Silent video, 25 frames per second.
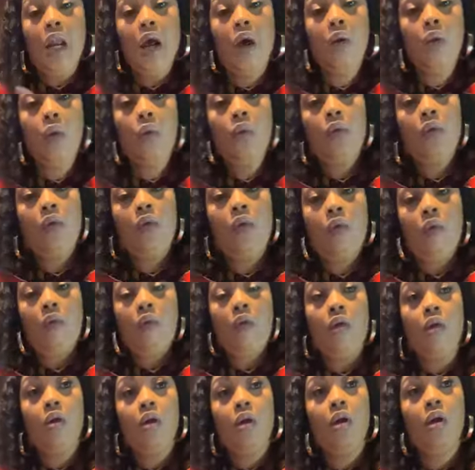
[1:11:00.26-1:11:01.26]
you know.
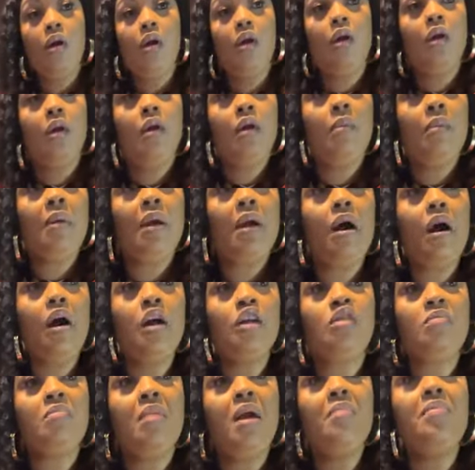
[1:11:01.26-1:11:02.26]

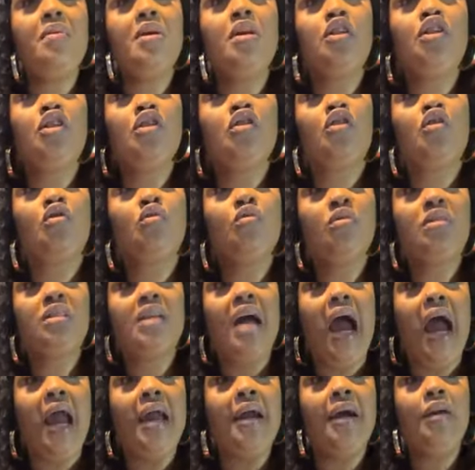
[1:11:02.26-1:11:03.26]
Because maybe she's too
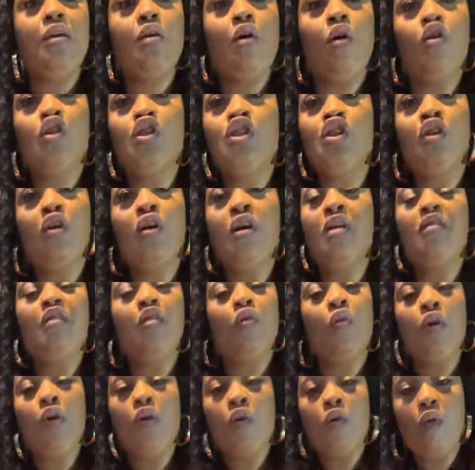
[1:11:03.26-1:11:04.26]
tired or she don't
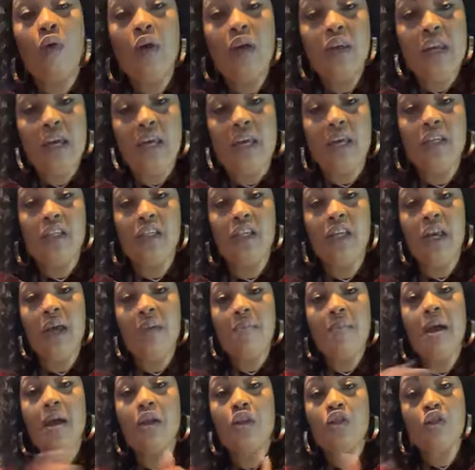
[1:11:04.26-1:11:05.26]
even want to go in the kitchen
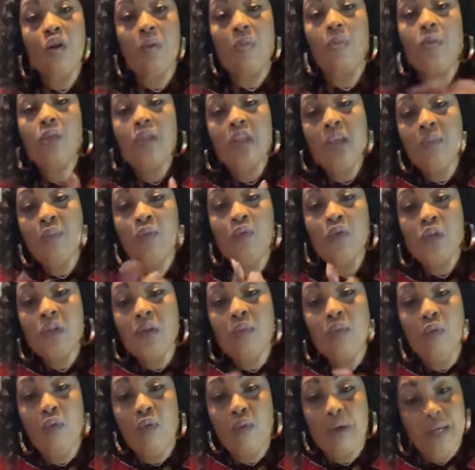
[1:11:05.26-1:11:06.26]
and make some simple,
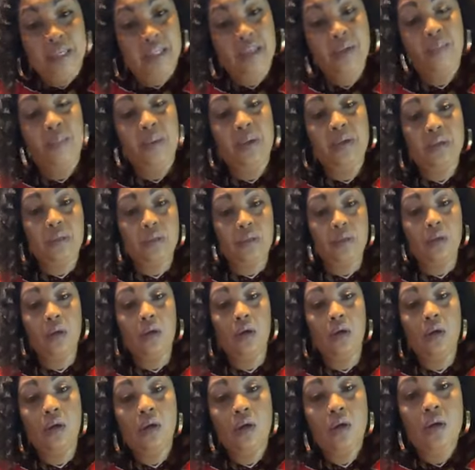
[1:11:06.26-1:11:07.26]
simple recipes.
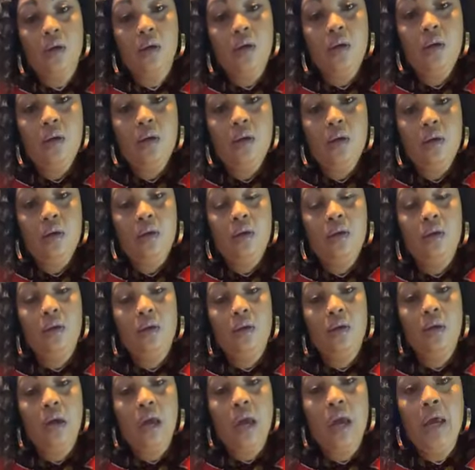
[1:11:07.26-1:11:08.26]

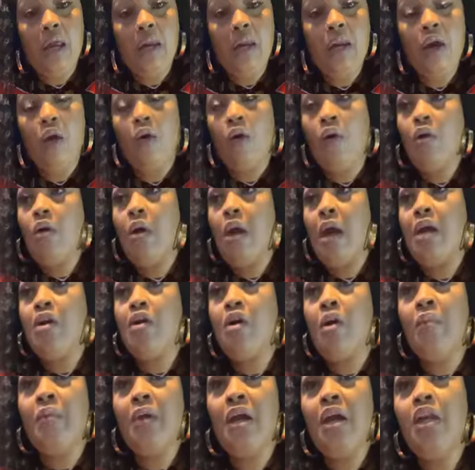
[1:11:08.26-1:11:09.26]
And they're going to
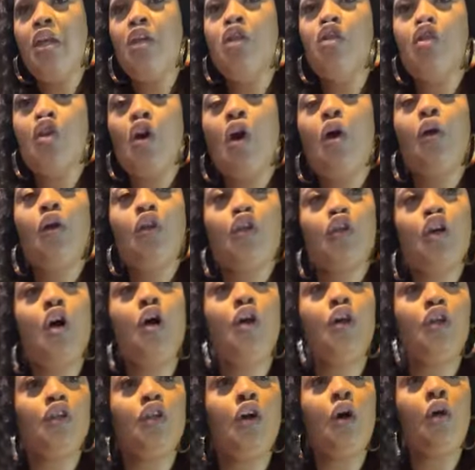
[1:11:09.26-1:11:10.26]
end up eating junk,
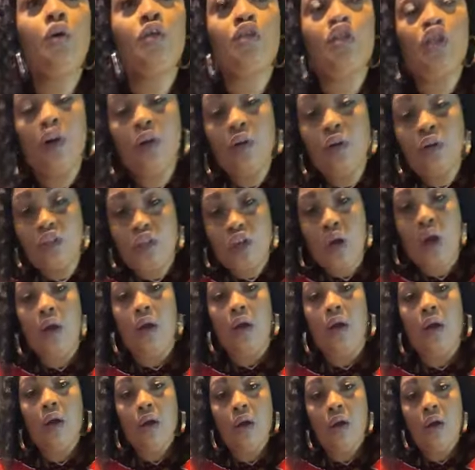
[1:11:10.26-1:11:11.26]
junk, junk, junk,
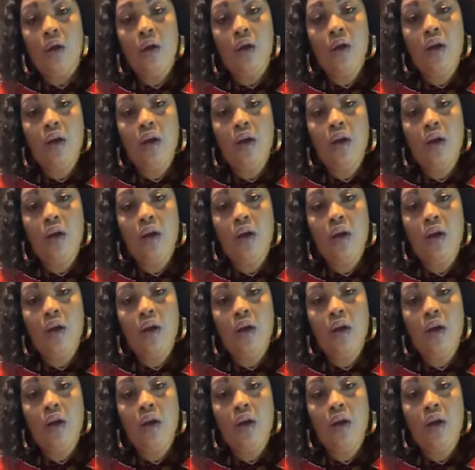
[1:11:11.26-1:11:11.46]
junk.